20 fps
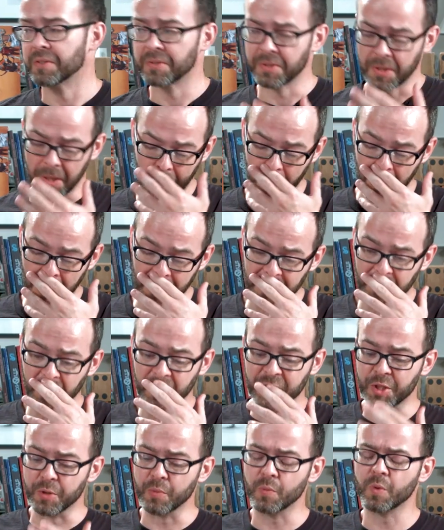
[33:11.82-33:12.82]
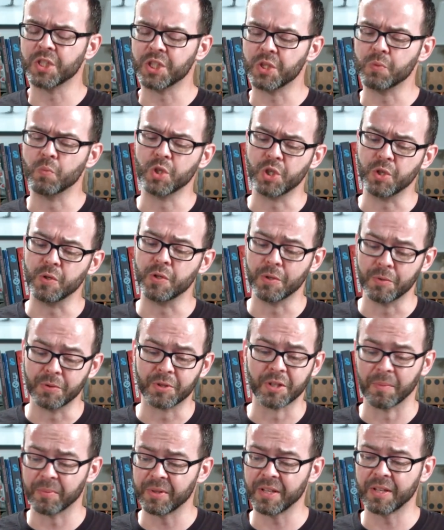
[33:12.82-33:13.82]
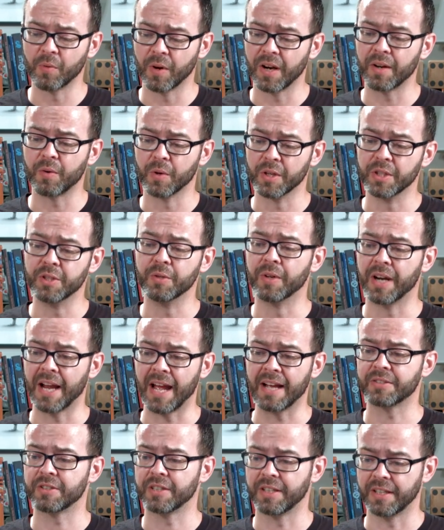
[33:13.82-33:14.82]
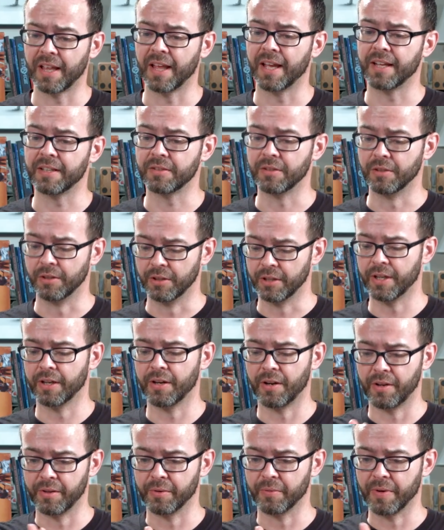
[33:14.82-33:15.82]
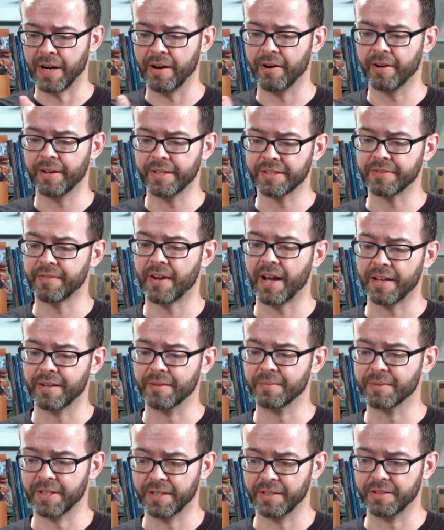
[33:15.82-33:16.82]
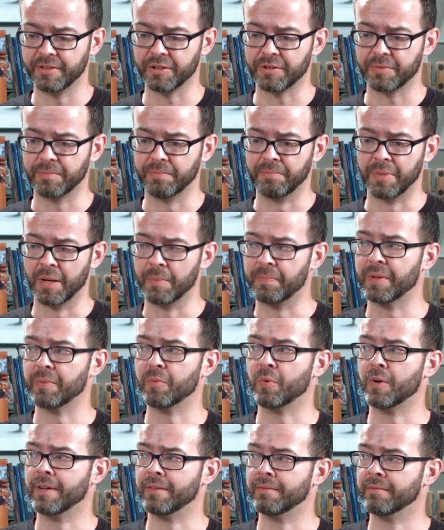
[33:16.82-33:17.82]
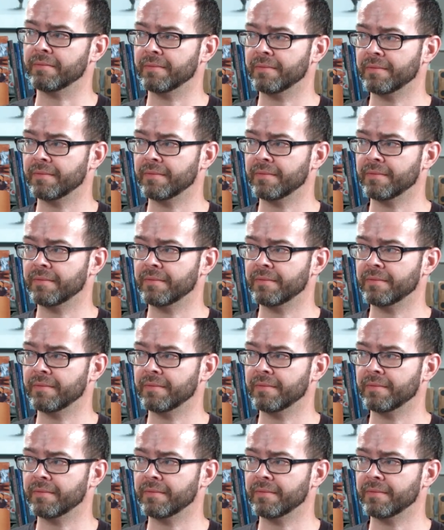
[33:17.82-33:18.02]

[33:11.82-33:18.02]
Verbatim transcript: so, so I mean, would you would would you do something like where you would actually like look at all the rarities of items and then just bump at one?